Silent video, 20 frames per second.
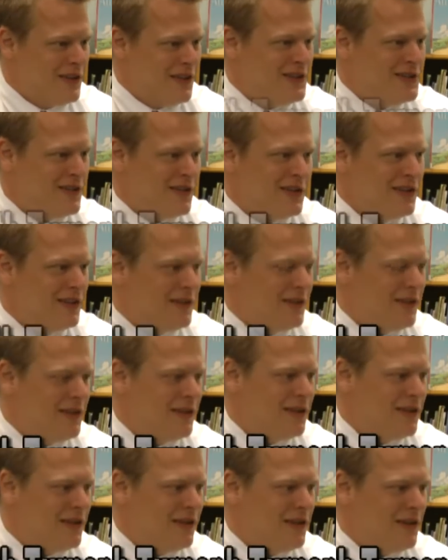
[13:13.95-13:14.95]
He's
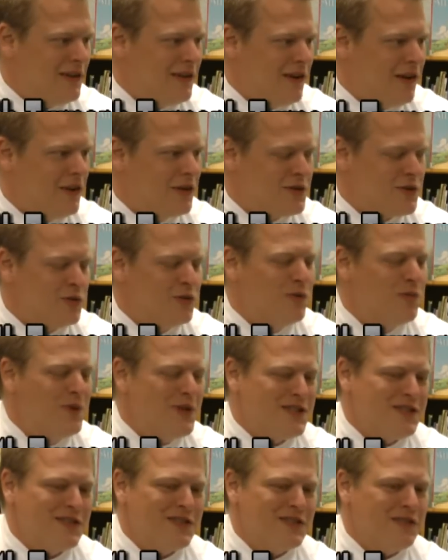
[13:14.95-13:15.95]
our school
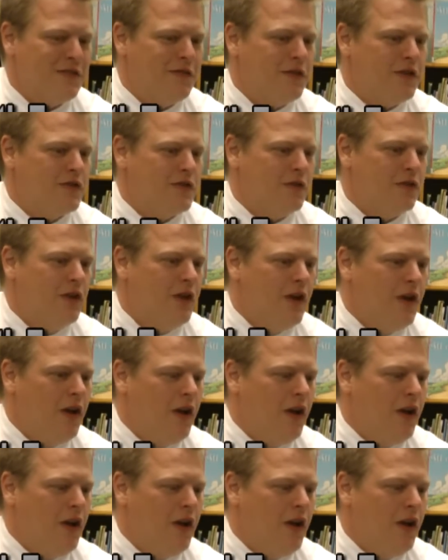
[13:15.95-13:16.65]
business official.